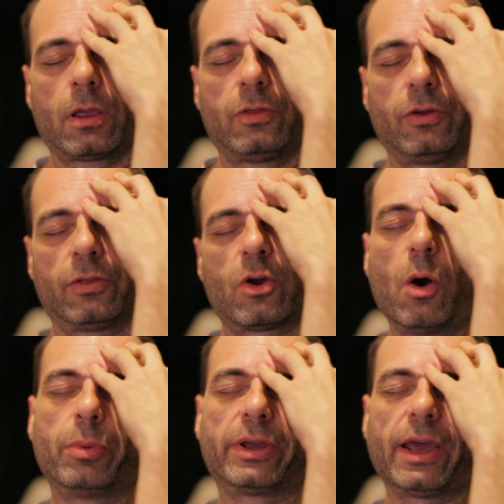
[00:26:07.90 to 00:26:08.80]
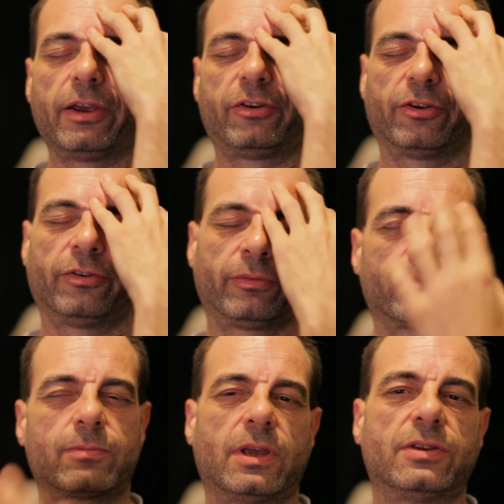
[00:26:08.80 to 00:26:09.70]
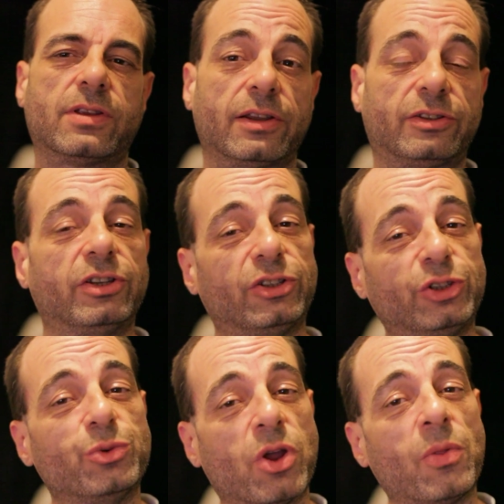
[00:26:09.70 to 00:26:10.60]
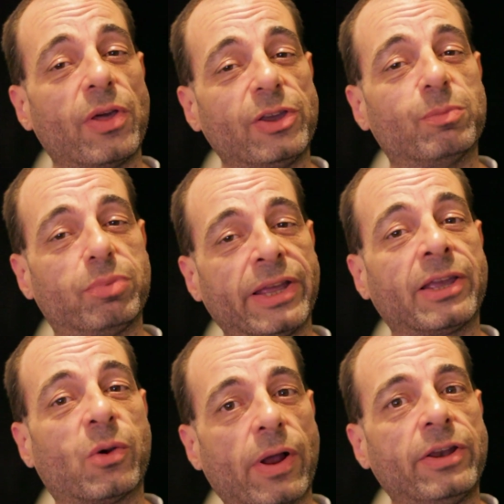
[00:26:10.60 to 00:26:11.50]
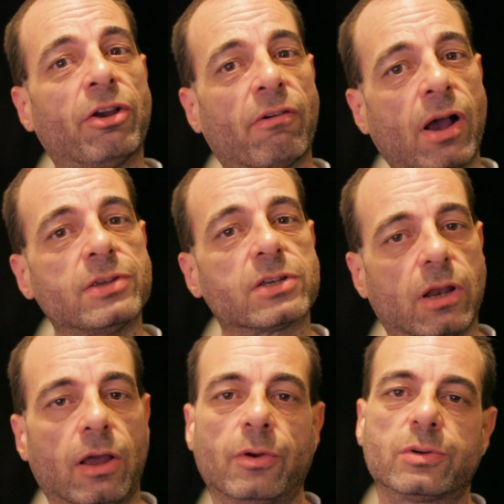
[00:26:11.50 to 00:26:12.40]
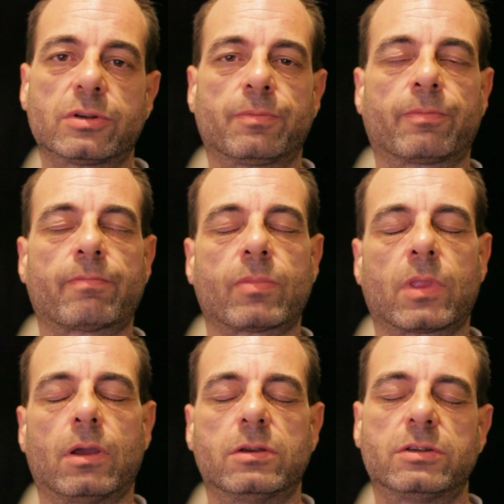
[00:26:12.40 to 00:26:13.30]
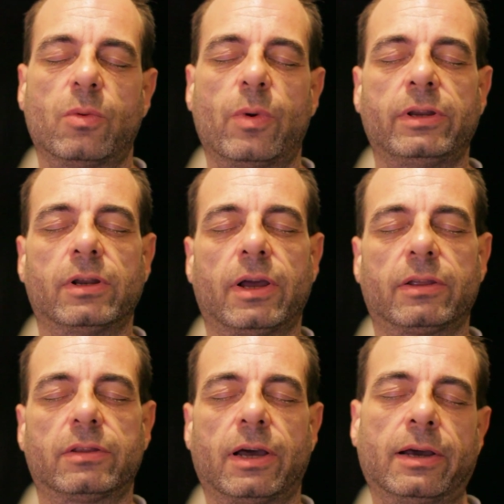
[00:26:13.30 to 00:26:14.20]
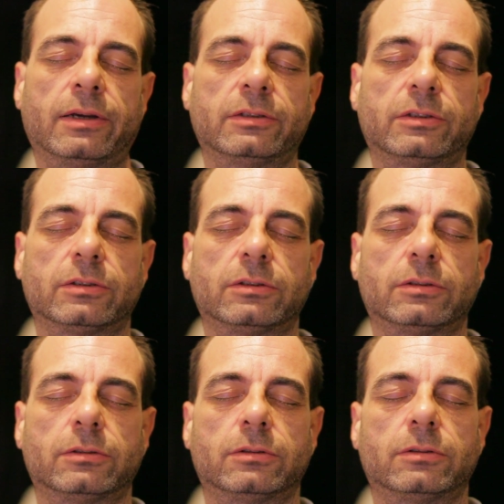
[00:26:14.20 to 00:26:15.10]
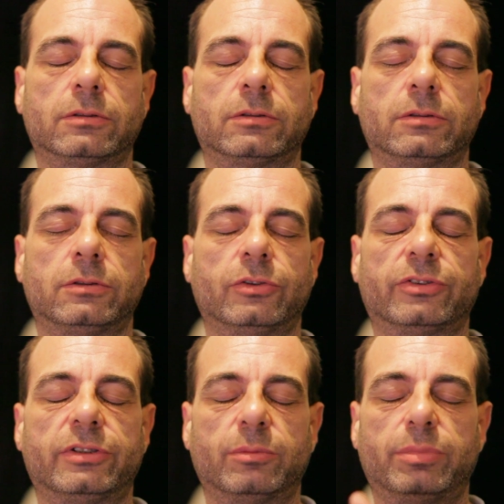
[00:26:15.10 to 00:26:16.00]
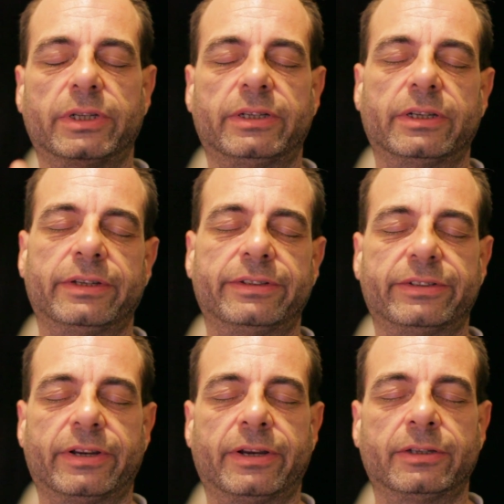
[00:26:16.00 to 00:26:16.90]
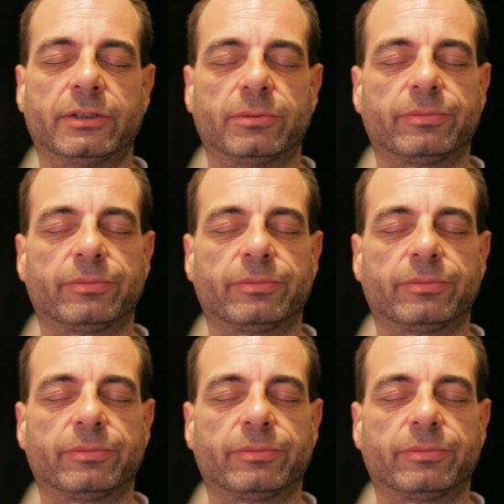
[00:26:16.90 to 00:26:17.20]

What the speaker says: the other complication is that, did you know that you blink when your eyes are closed? So when you're like that, you're still blinking inside.